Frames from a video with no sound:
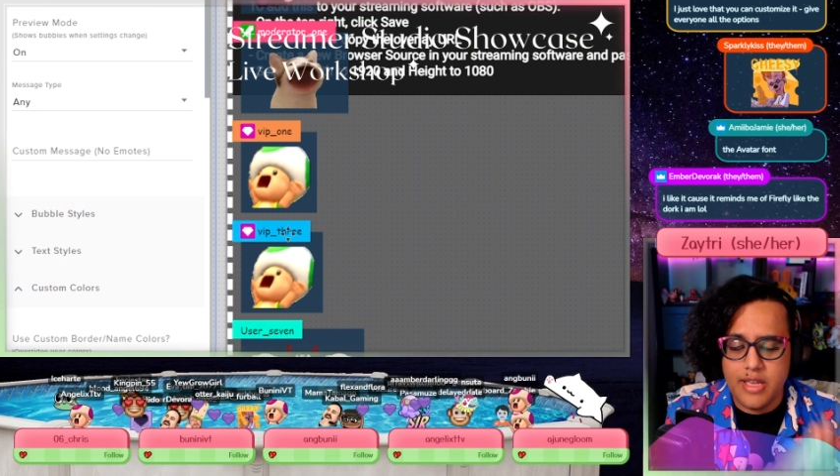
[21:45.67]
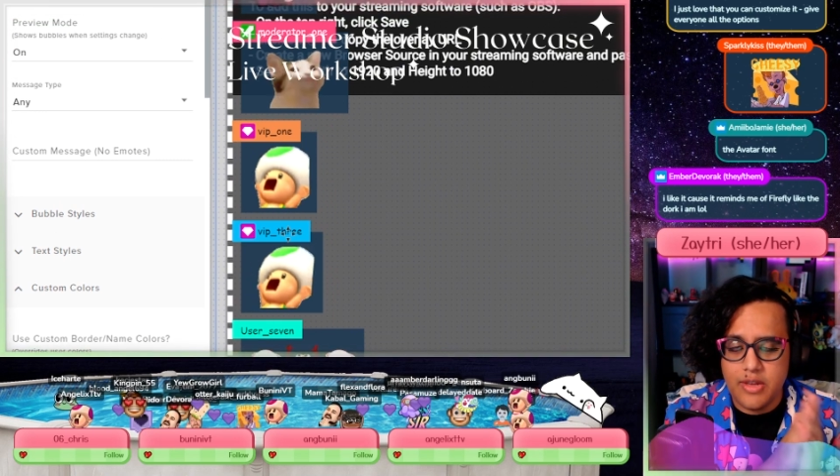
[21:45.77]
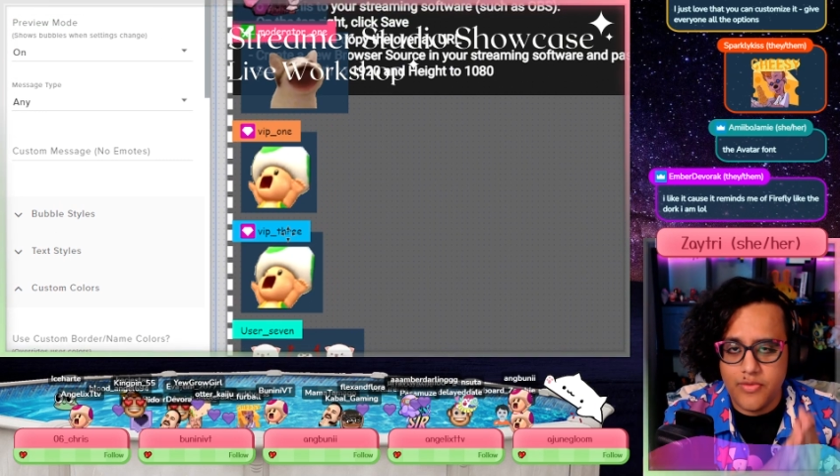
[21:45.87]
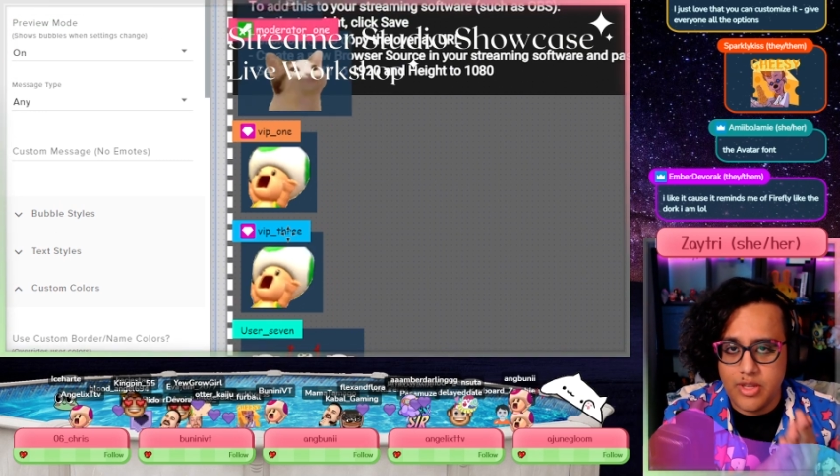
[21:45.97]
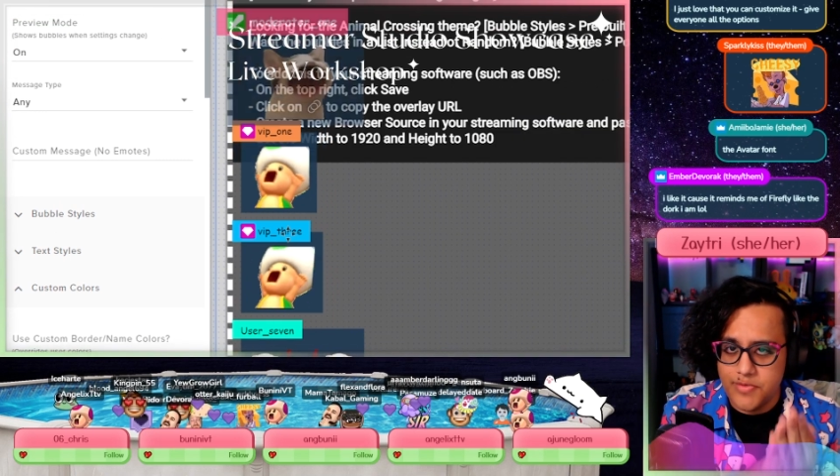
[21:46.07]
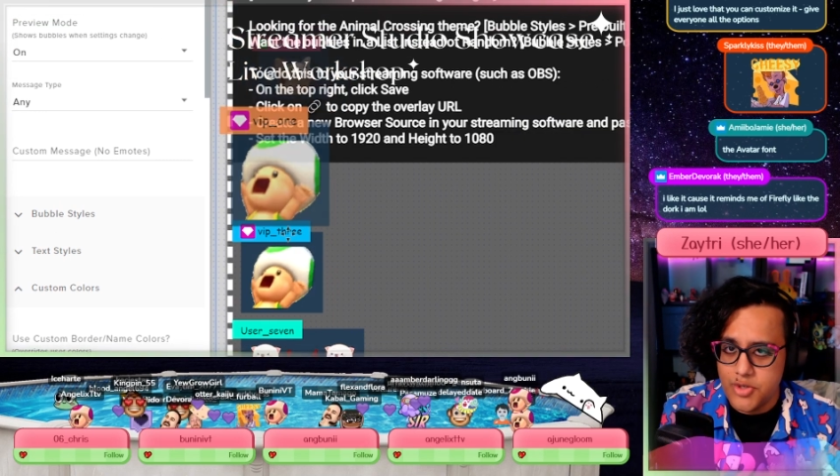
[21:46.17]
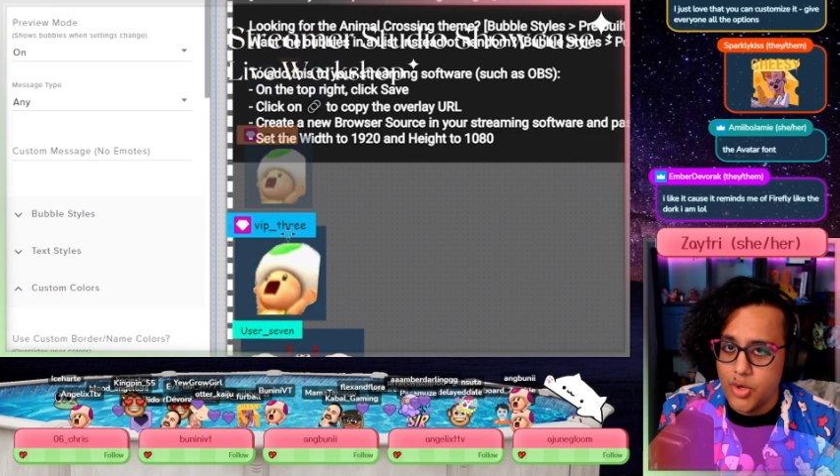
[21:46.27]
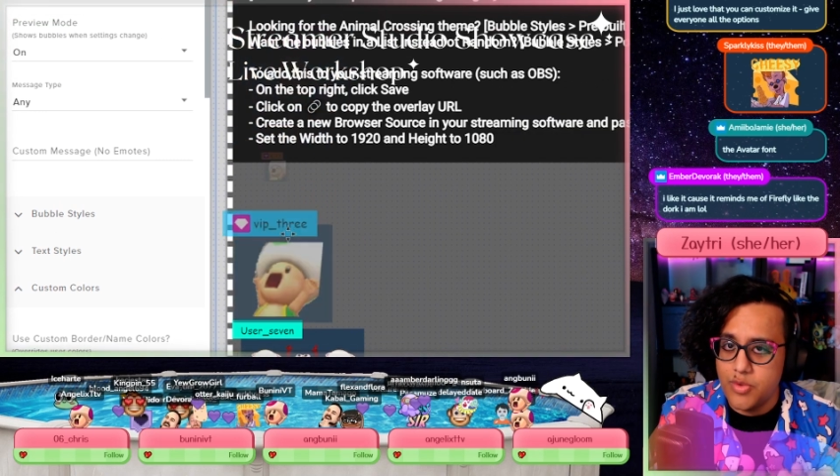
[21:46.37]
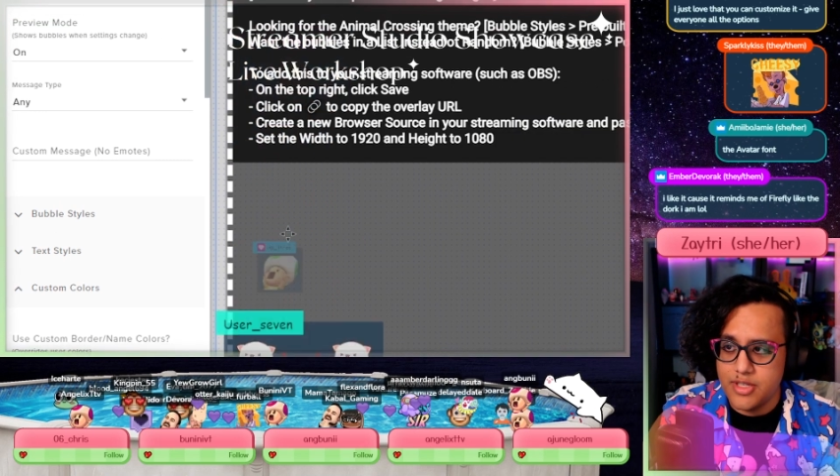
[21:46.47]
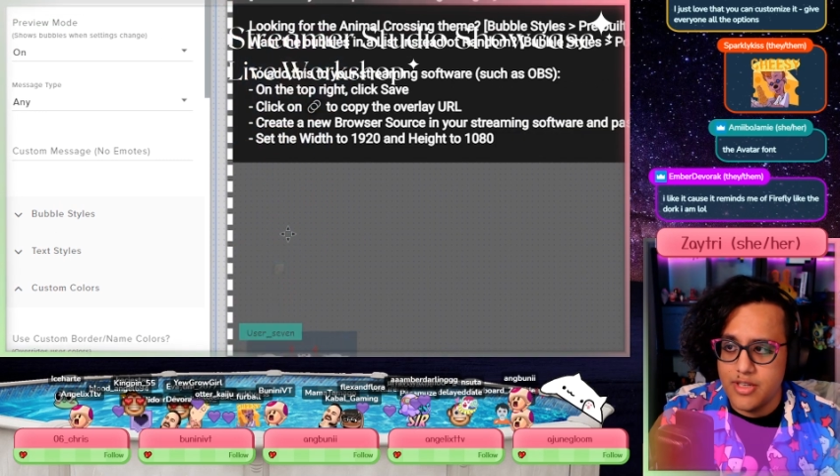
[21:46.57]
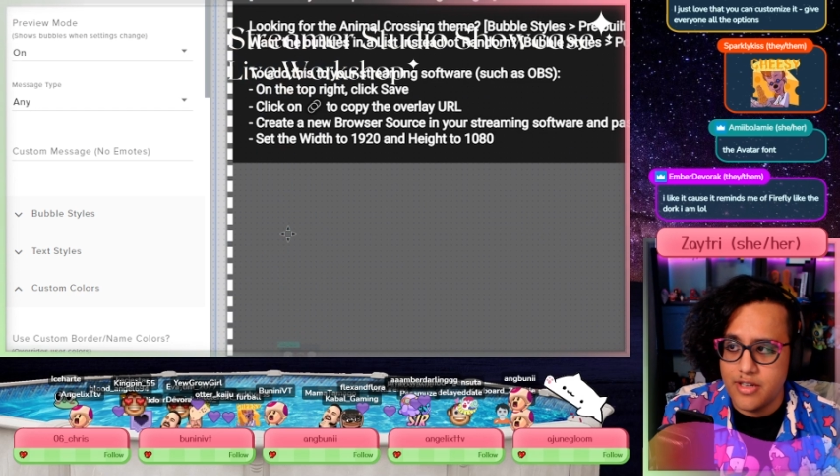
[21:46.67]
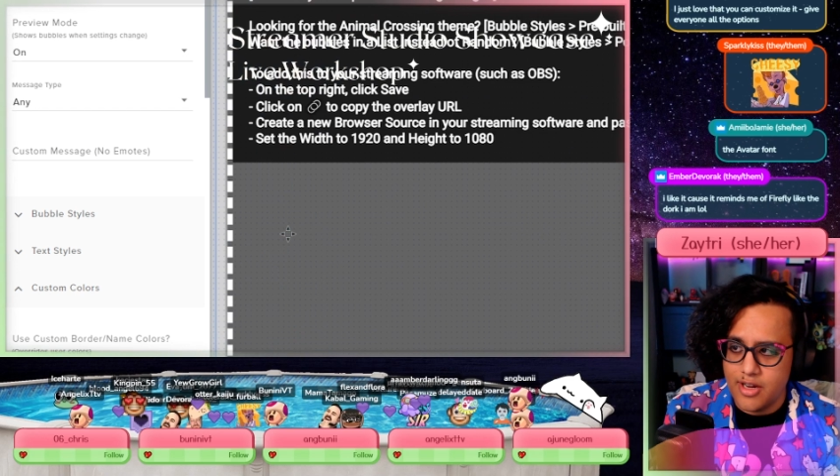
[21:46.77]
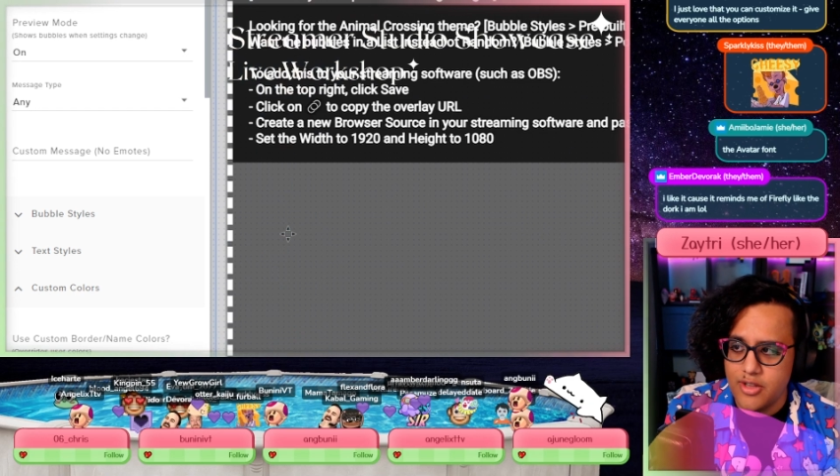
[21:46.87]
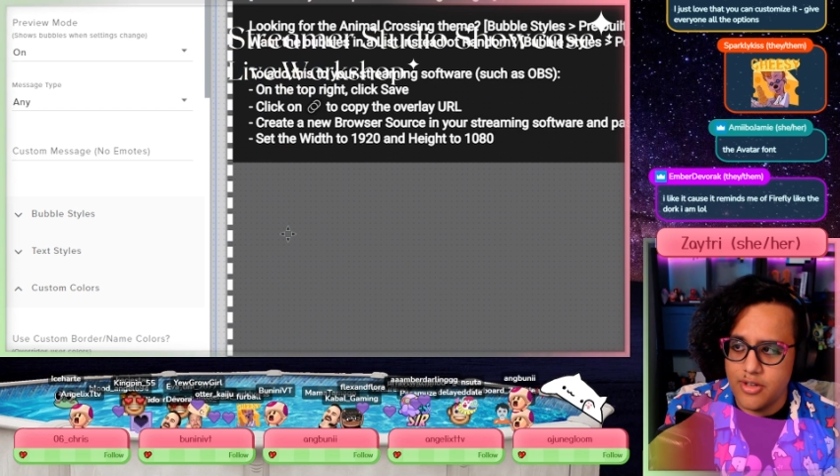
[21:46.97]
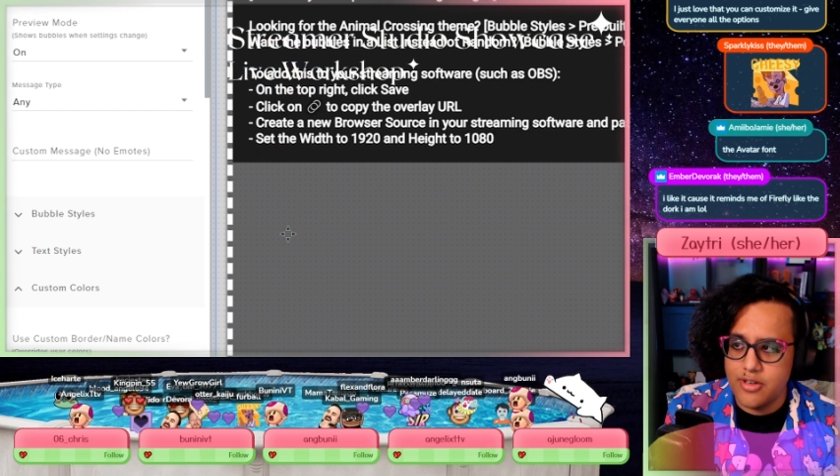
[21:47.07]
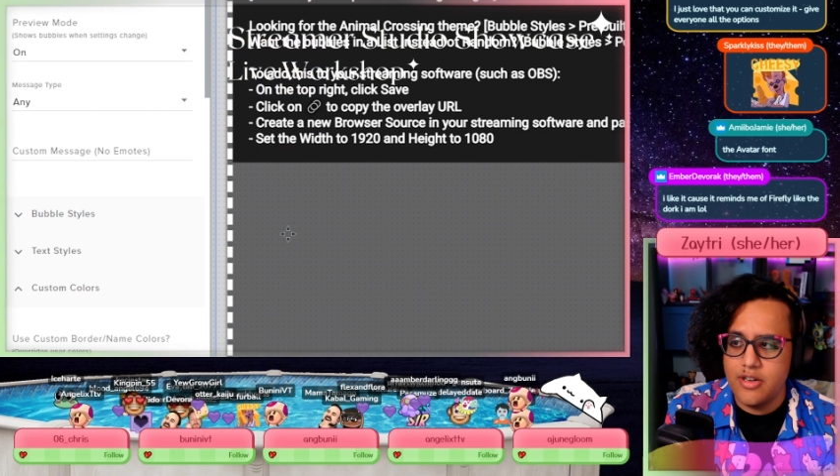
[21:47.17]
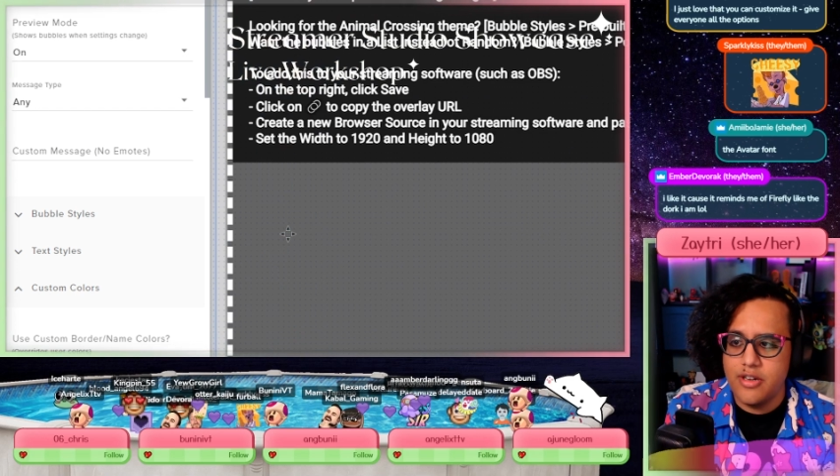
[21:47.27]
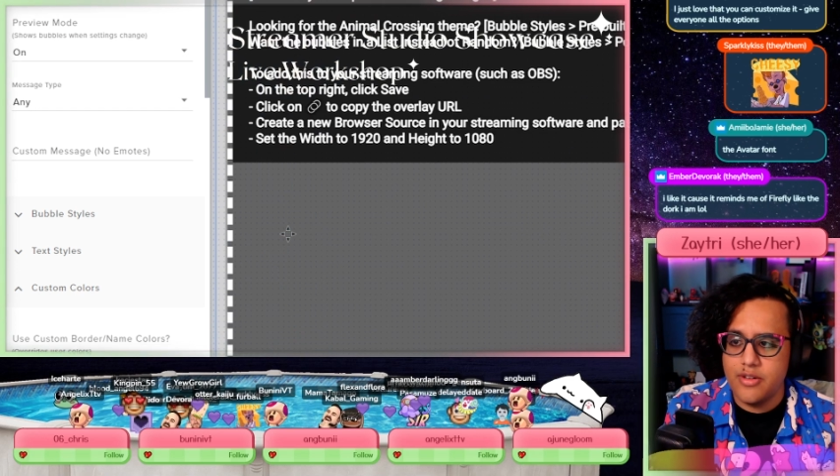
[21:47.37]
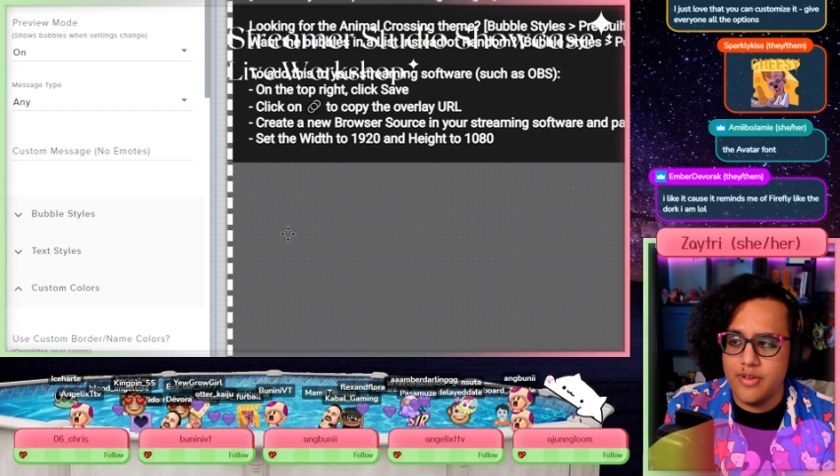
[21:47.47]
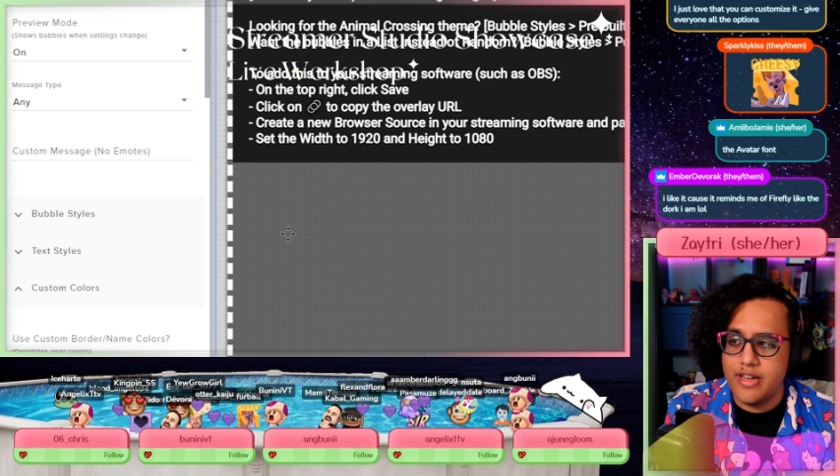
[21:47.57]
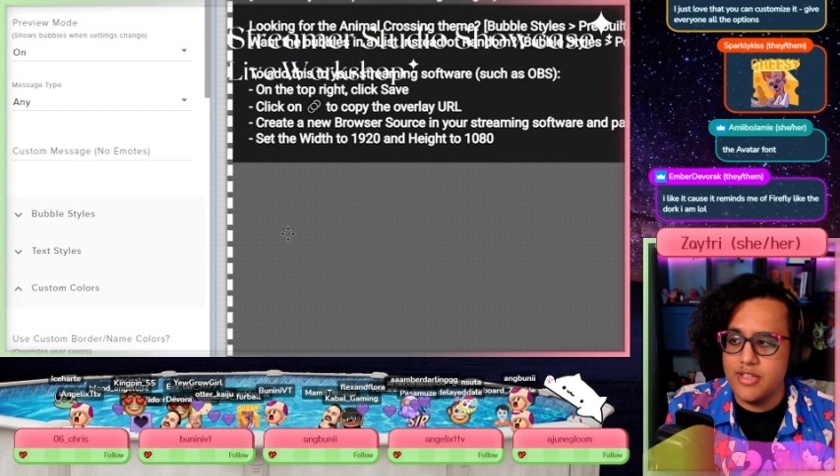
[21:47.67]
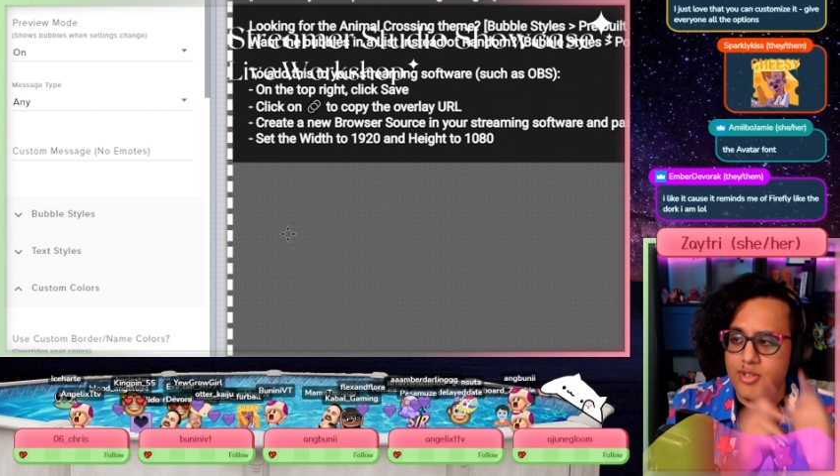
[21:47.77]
if they've chosen a color, right?